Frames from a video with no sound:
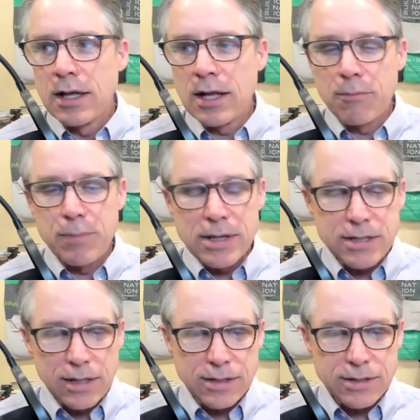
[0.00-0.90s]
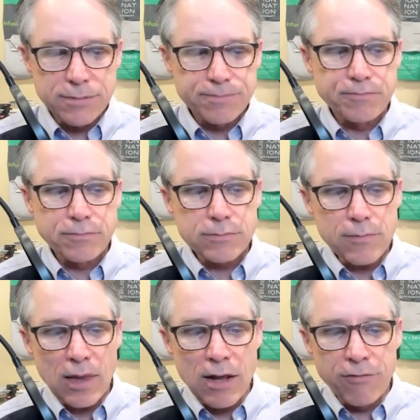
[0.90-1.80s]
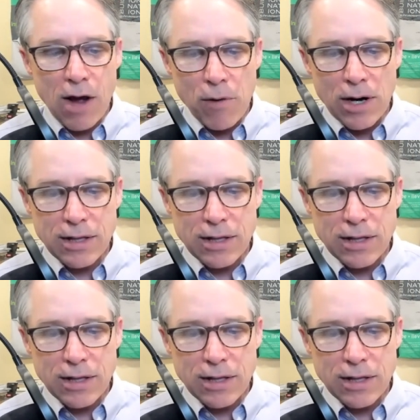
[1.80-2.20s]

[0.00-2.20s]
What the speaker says: In a business, if I want